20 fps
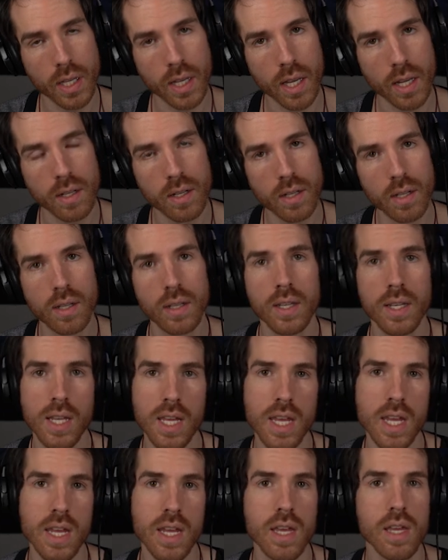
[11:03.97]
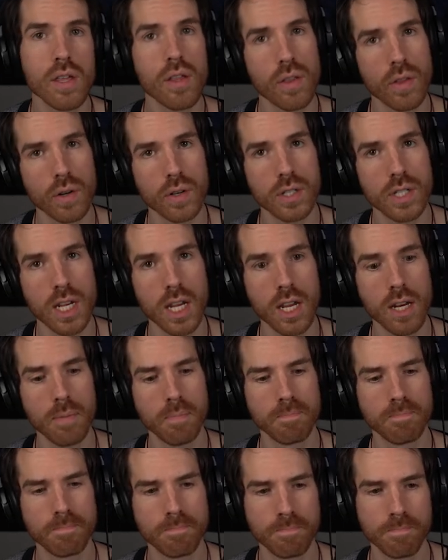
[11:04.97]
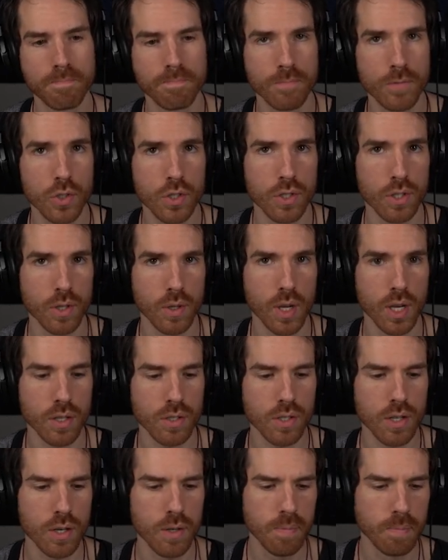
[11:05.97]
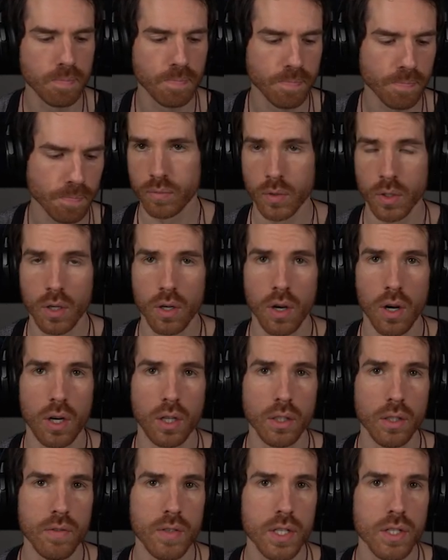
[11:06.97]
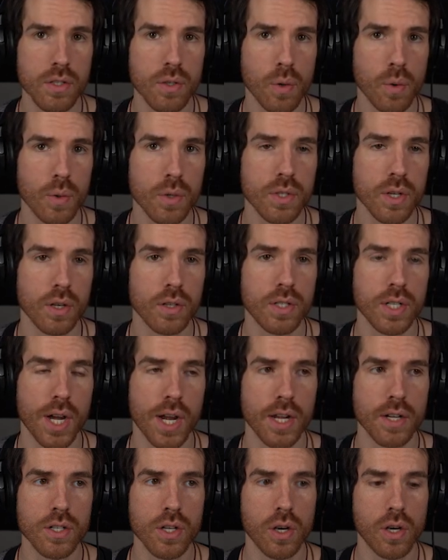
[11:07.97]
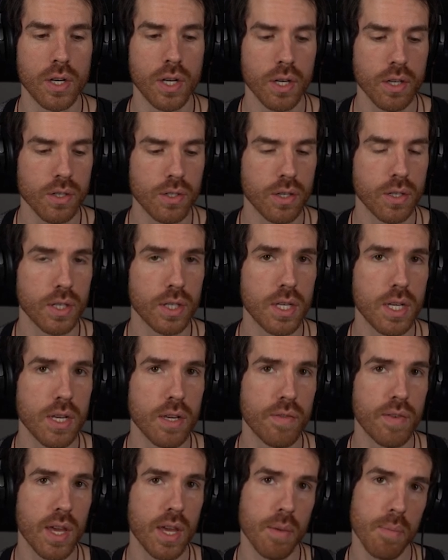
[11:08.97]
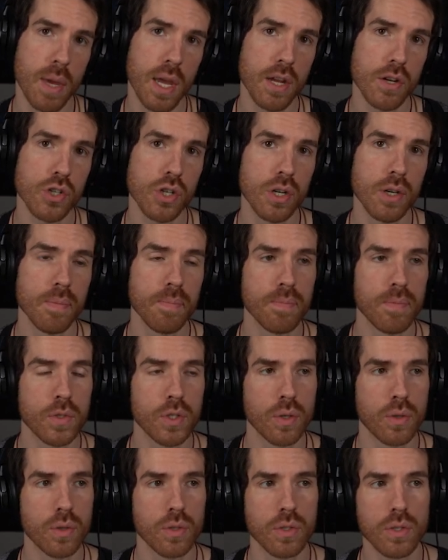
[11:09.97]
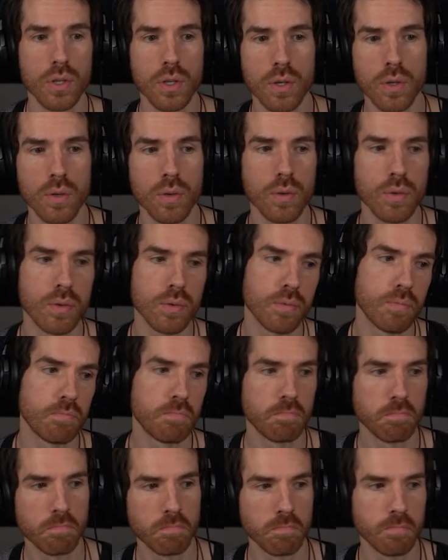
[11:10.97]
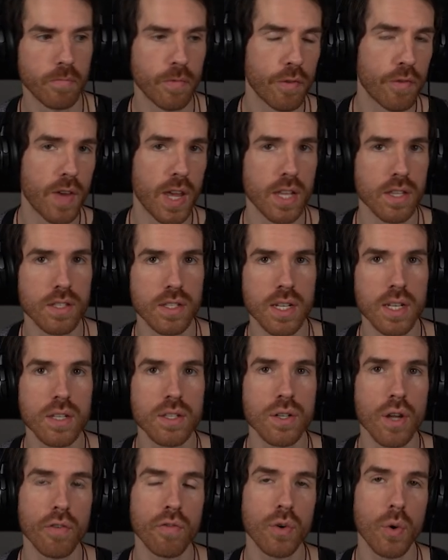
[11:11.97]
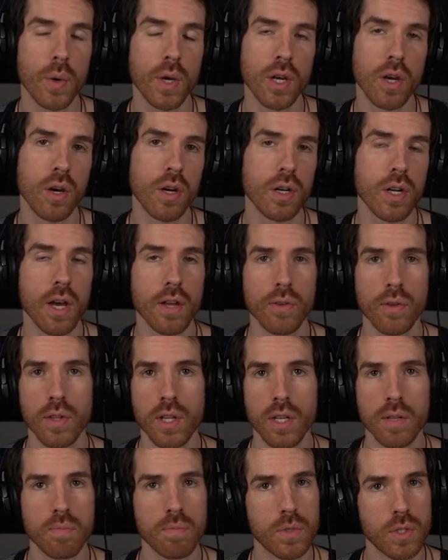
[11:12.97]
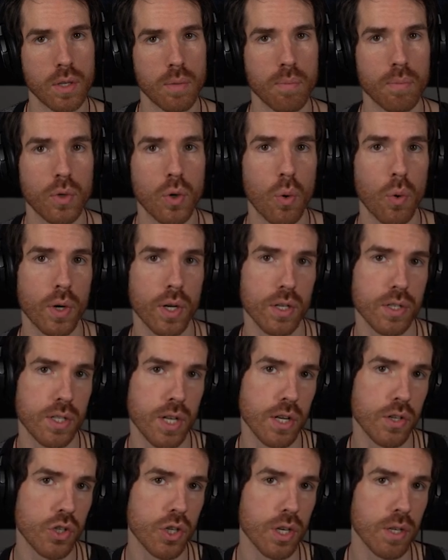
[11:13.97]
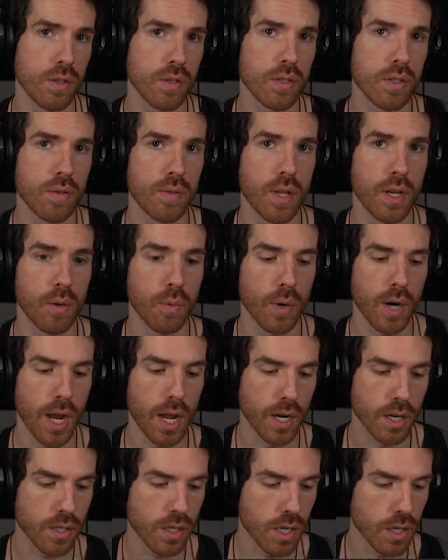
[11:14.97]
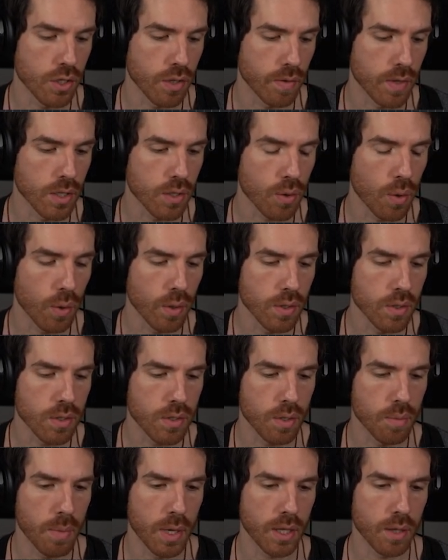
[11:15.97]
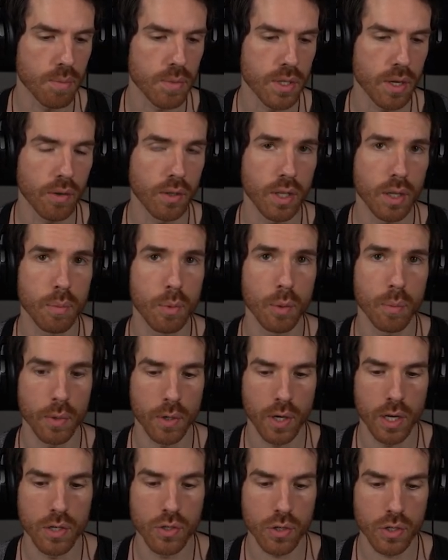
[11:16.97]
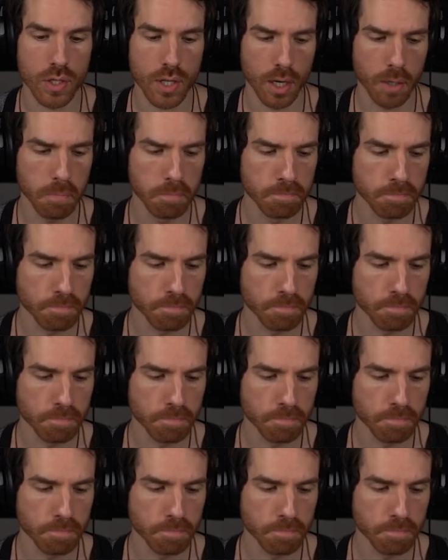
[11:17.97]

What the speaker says: it E13, just so you guys know. All of these chords are diatonic to the key of A major, so there's no fancy stuff going on other than some chord extensions that we're adding to each of these chords to make them sound a little bit more interesting.